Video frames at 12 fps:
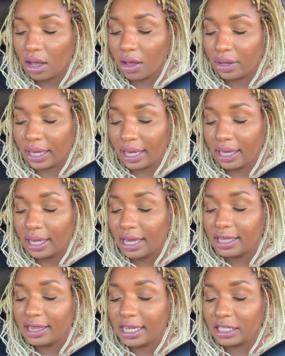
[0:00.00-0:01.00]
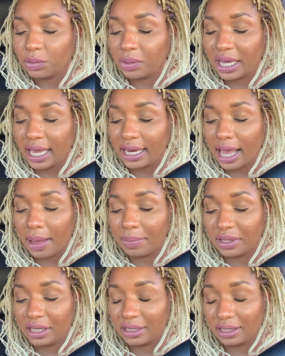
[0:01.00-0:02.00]
Okay, things began
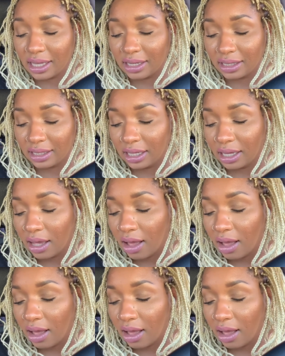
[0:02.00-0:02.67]
happening suddenly.